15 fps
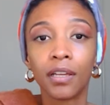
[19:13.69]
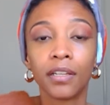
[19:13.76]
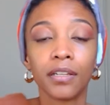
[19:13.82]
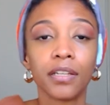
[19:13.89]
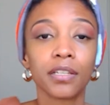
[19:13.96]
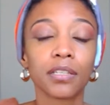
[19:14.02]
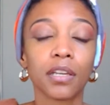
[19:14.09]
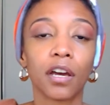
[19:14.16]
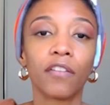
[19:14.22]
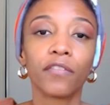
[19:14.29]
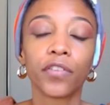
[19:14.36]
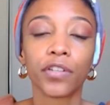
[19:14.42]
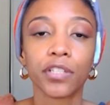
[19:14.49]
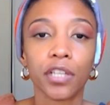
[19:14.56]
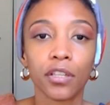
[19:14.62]

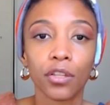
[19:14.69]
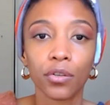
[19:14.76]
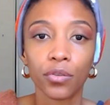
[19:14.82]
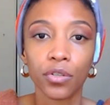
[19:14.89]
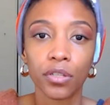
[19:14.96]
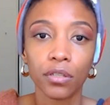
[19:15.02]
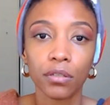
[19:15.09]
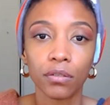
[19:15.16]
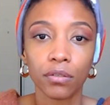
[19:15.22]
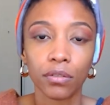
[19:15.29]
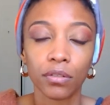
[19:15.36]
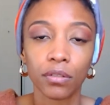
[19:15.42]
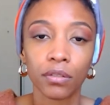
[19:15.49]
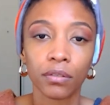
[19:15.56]
discomforts in those shoes.